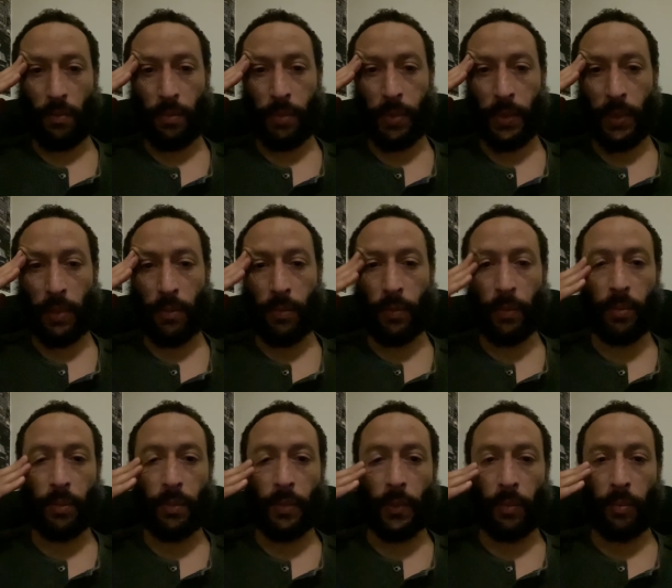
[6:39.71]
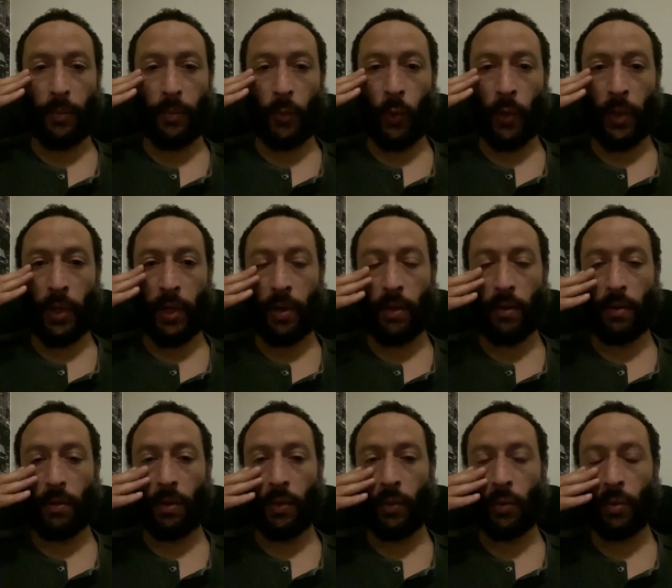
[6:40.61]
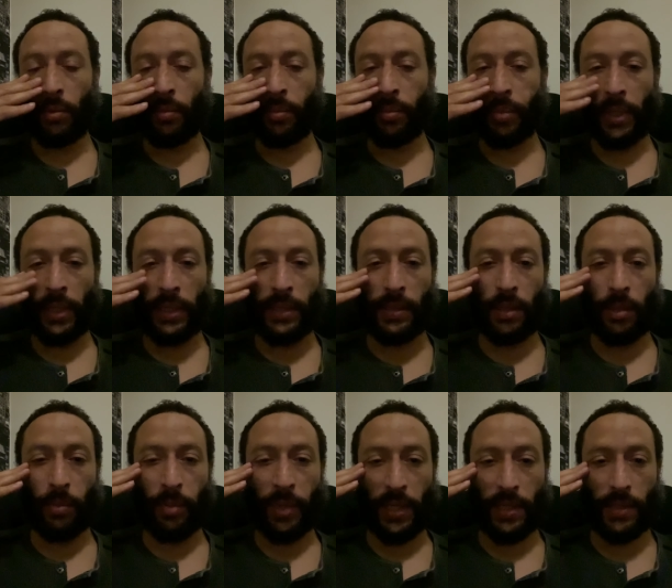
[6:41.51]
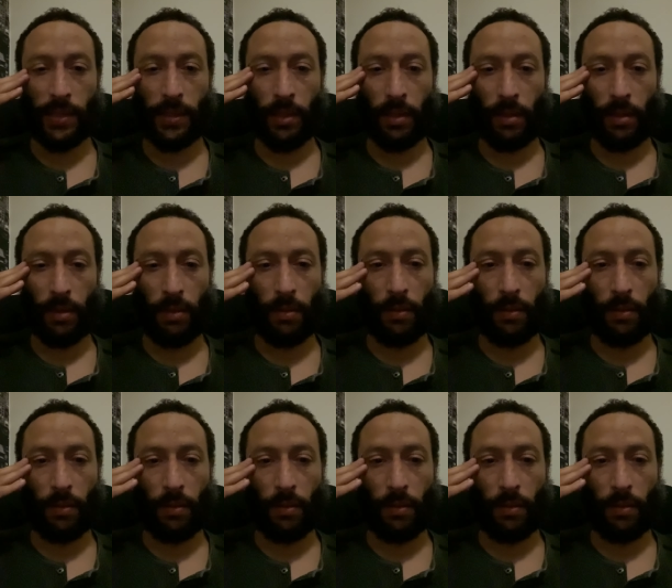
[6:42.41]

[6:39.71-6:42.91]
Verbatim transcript: put or a woman placed in a basket